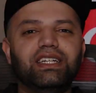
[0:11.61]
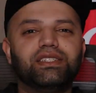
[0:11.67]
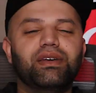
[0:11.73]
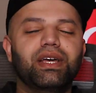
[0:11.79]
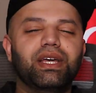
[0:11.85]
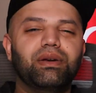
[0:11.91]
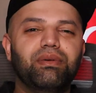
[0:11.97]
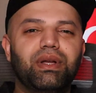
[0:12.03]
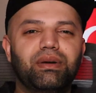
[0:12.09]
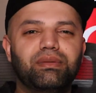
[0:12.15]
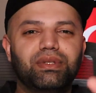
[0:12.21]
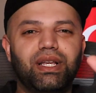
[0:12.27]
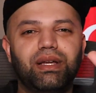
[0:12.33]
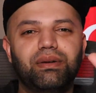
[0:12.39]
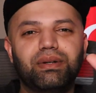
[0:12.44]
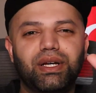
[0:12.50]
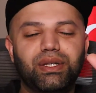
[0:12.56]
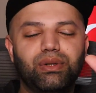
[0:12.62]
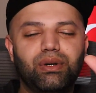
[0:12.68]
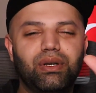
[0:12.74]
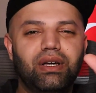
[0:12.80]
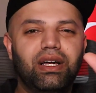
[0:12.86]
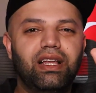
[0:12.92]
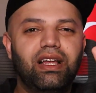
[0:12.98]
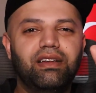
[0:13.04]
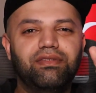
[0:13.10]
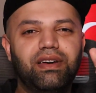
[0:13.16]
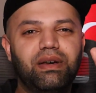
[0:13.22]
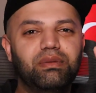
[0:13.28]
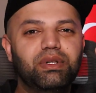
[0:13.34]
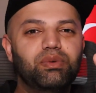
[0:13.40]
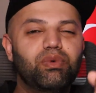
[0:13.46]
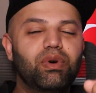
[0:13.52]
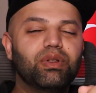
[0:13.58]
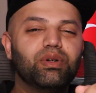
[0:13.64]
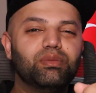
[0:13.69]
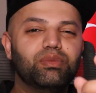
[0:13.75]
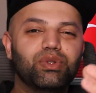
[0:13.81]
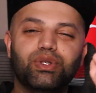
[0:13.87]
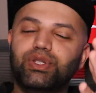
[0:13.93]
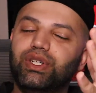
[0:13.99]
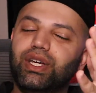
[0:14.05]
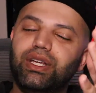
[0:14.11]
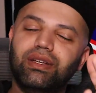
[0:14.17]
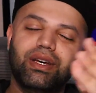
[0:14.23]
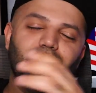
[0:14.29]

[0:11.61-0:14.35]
Assalamualaikum warahmatullahi wabarakatuh, Al Halal family. Welcome to the channel.